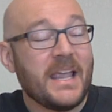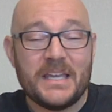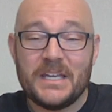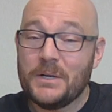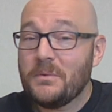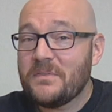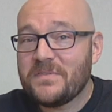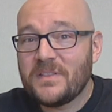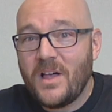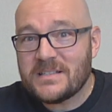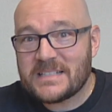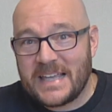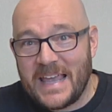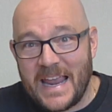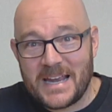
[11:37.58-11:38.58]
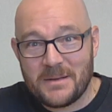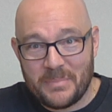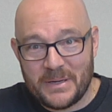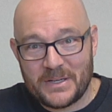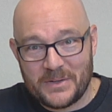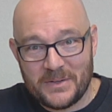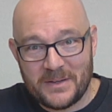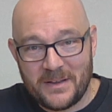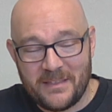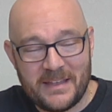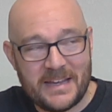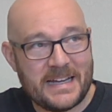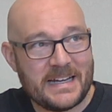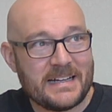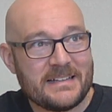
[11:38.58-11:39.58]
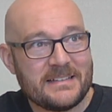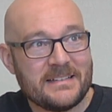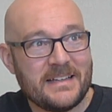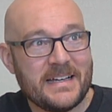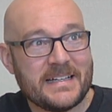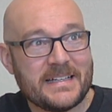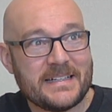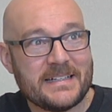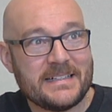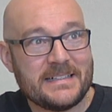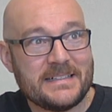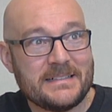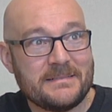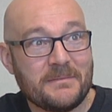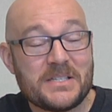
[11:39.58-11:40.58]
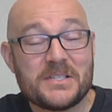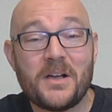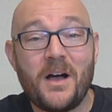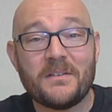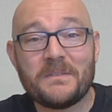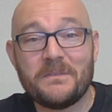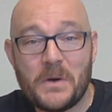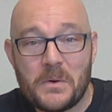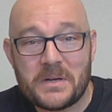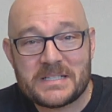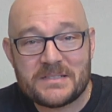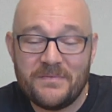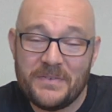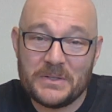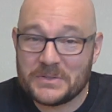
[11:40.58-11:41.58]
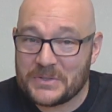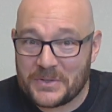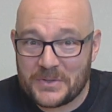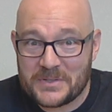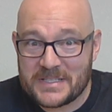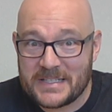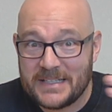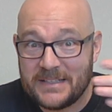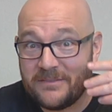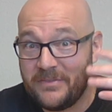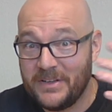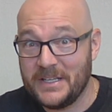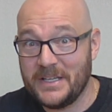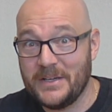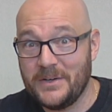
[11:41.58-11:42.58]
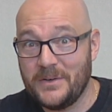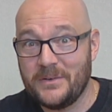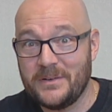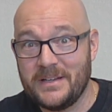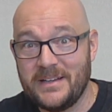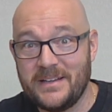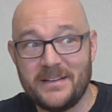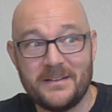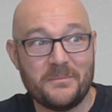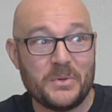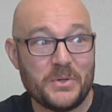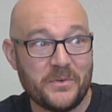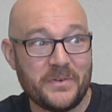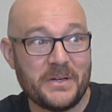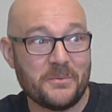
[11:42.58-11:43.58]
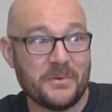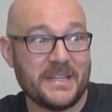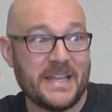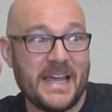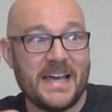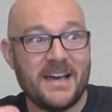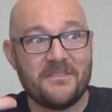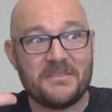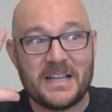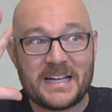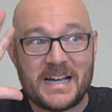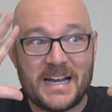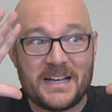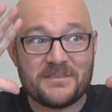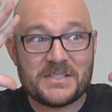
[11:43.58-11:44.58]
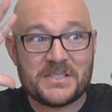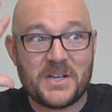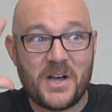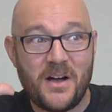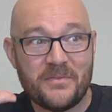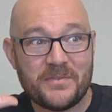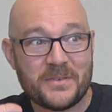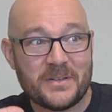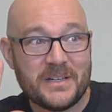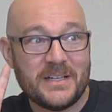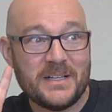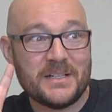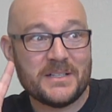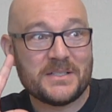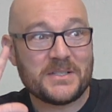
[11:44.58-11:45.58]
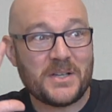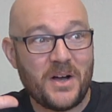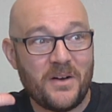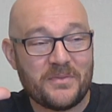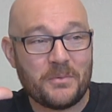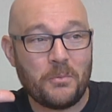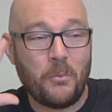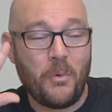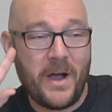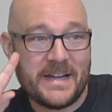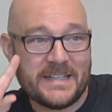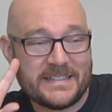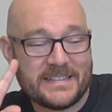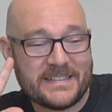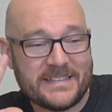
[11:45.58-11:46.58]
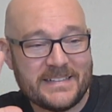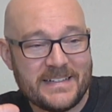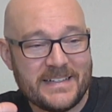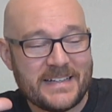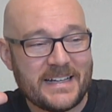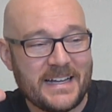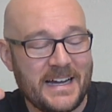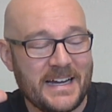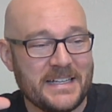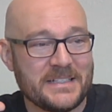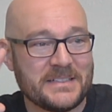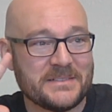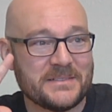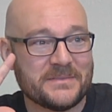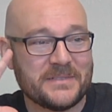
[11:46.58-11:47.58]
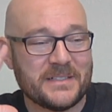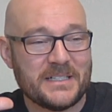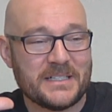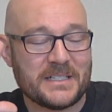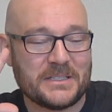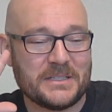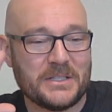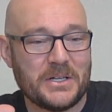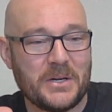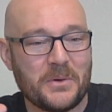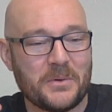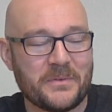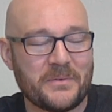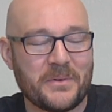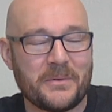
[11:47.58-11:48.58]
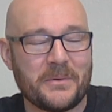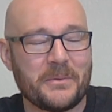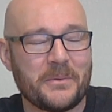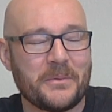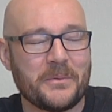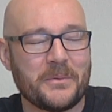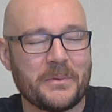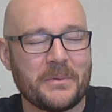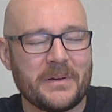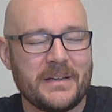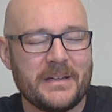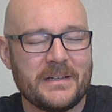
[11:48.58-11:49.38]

you know what, flaws can be a good thing, like soft focus filters in video and a movie when they have that kind of soft white kind of glow to